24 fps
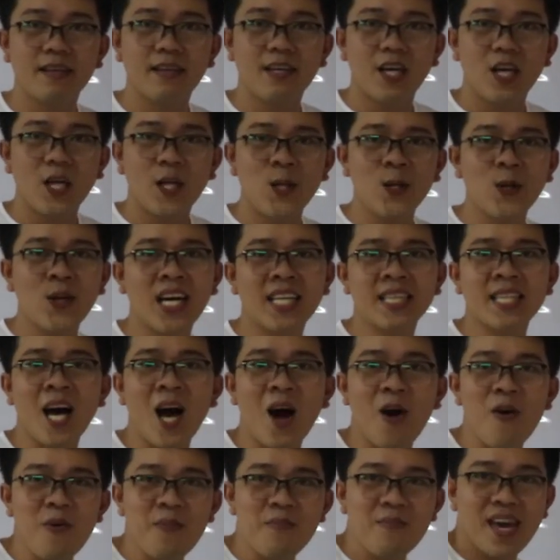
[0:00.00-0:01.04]
Look at
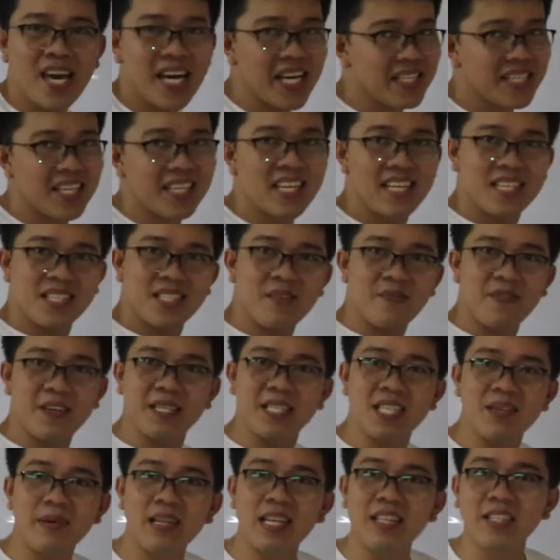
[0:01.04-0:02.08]
how amazing this
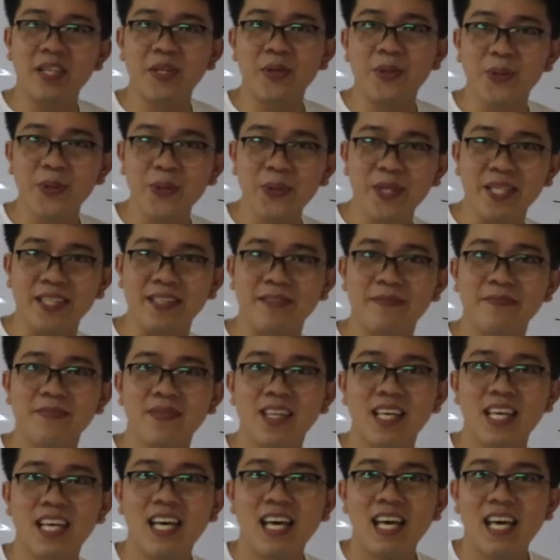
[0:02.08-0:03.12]
divisibility rule.
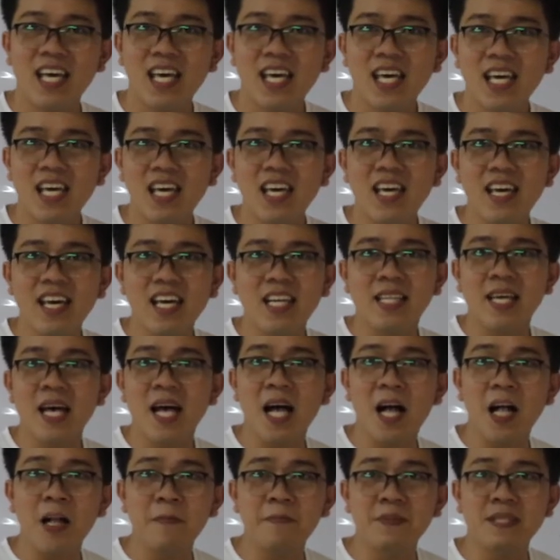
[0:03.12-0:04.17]
It
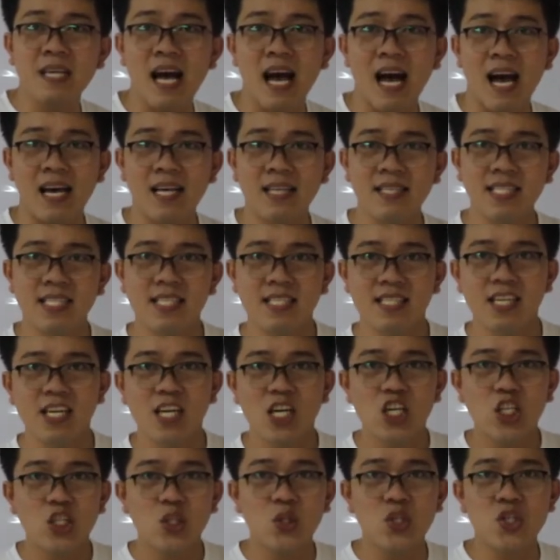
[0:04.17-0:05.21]
helps us
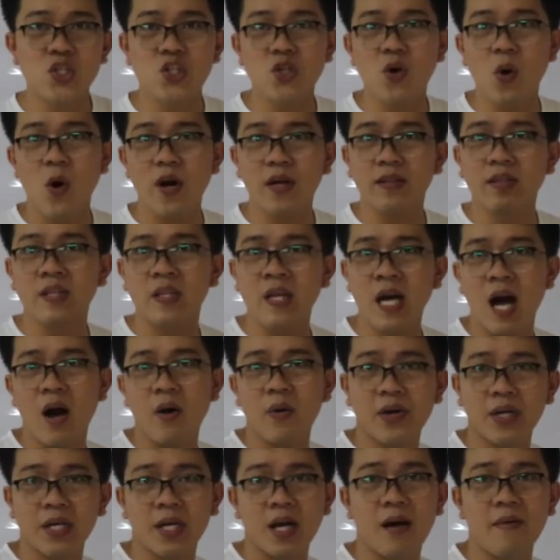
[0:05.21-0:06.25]
to shorten
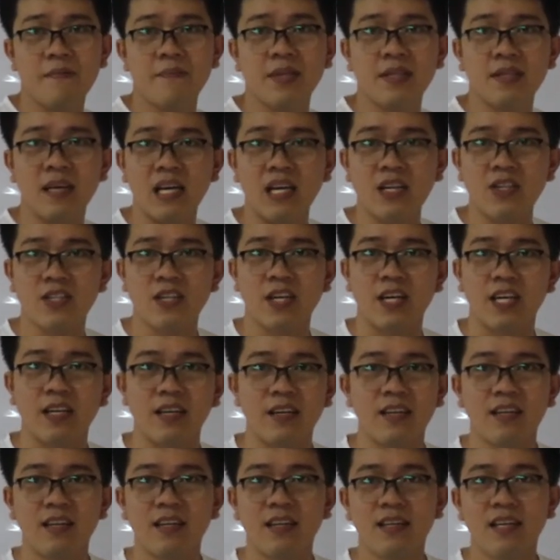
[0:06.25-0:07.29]
our computation.
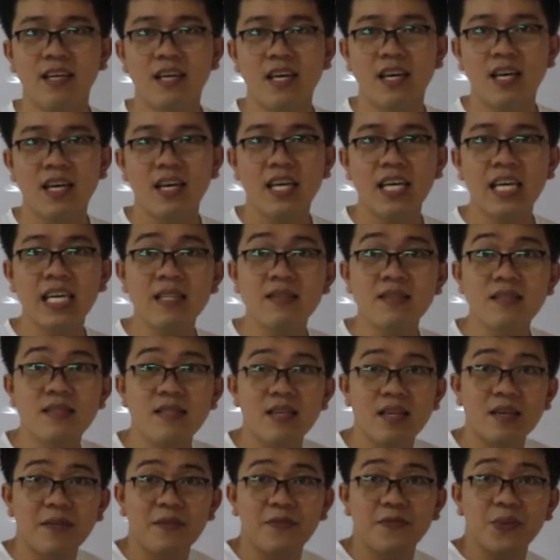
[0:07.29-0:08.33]

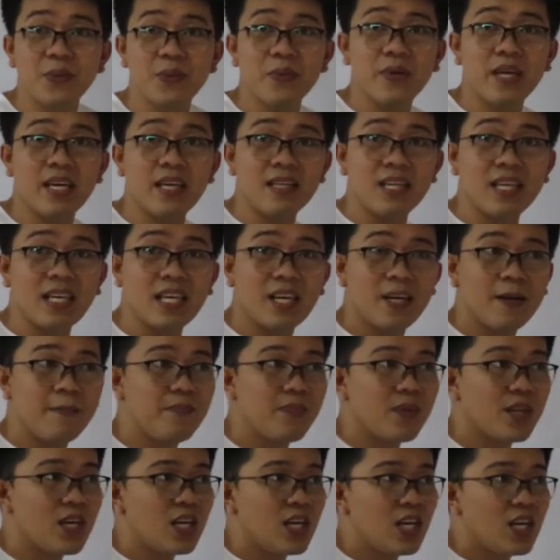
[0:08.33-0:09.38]
Instead of doing the
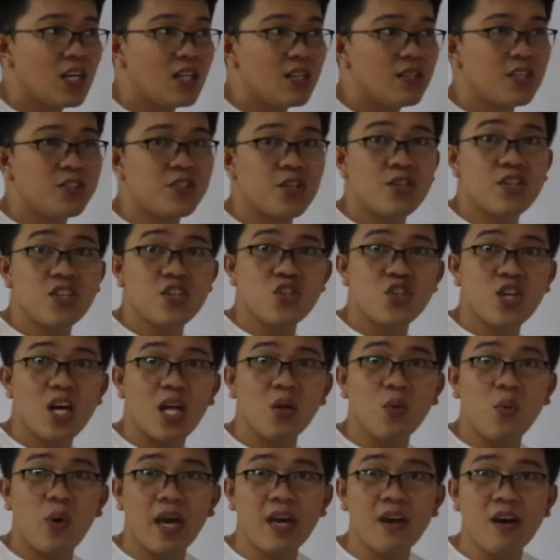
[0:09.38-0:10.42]
traditional
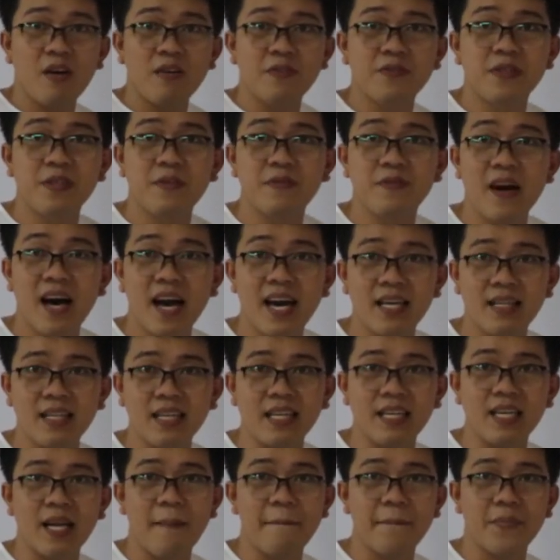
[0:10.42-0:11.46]
way of dividing
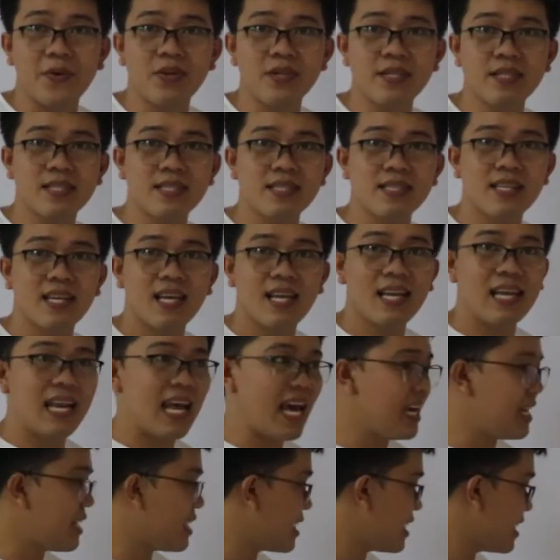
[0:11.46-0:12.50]
numbers,
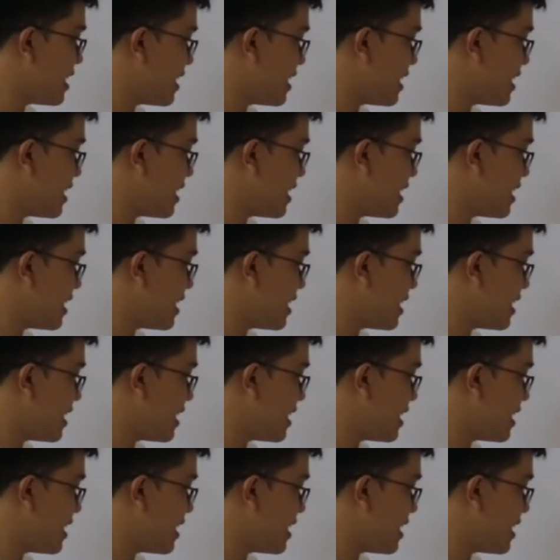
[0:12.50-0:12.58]
like